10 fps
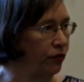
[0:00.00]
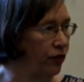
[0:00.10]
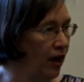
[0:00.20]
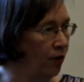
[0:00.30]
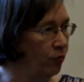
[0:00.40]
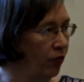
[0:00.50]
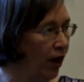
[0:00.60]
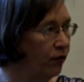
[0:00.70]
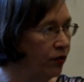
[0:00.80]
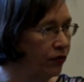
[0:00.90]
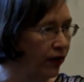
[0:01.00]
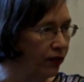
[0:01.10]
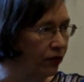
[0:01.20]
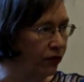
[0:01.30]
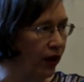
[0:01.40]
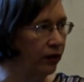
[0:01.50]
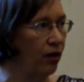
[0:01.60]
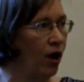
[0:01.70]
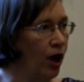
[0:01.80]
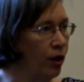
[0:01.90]
So you have breakfast at this set
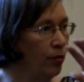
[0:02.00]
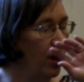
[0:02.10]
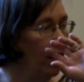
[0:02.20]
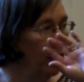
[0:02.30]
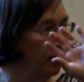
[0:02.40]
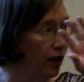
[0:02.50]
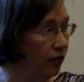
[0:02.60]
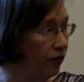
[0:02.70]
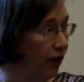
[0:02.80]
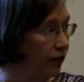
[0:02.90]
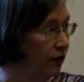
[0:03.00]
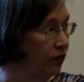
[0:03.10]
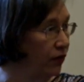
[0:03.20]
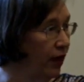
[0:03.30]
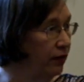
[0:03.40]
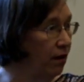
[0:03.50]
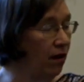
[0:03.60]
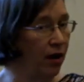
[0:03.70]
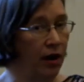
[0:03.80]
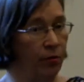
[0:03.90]
time, lunch at this set
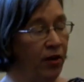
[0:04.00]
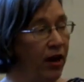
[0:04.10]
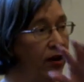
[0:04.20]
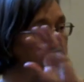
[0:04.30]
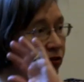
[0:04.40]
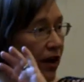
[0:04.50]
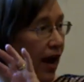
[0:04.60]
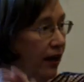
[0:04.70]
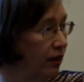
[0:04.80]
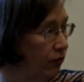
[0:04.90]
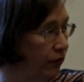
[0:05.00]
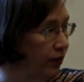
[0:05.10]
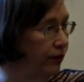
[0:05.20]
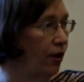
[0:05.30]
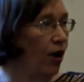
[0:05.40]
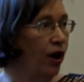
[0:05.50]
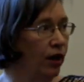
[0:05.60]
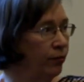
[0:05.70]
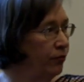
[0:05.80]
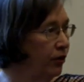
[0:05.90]
time, snack and free
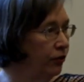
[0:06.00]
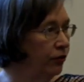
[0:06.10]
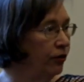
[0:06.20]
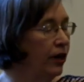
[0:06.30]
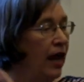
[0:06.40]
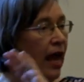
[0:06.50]
time, dinner,